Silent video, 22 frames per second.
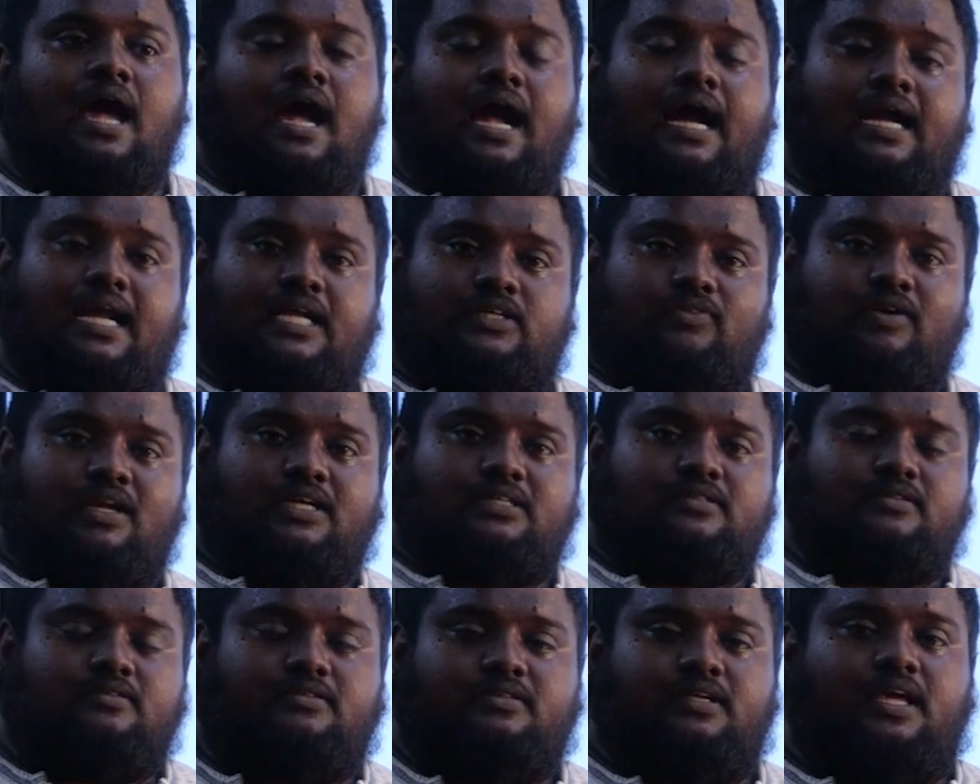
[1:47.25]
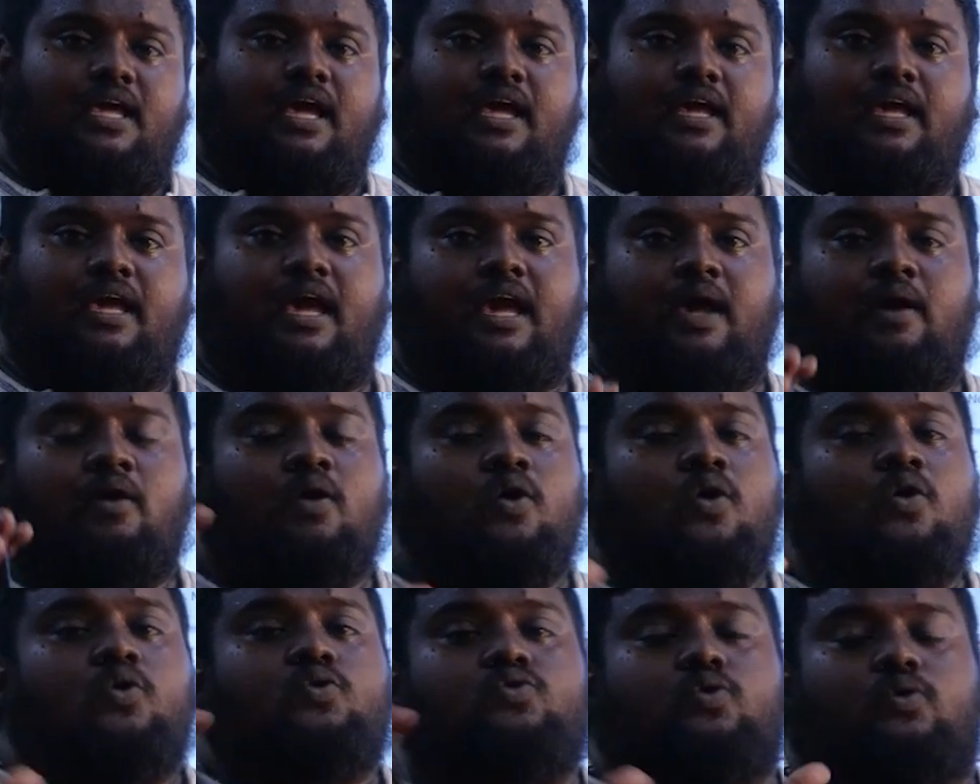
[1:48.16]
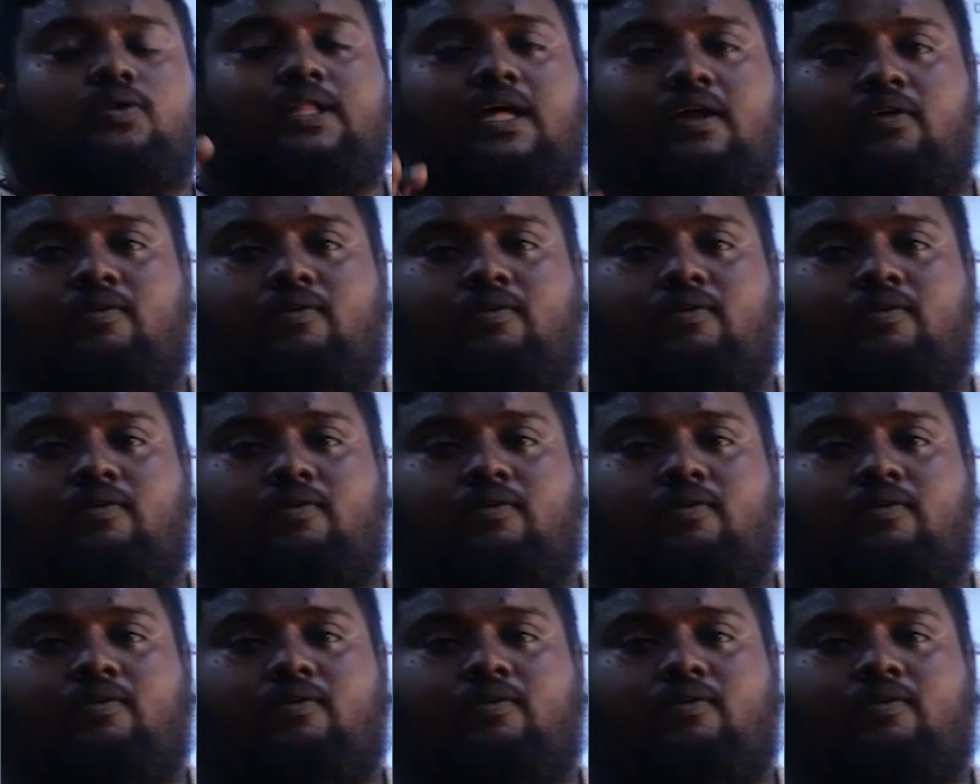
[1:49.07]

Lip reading: and as well as the CAA. So there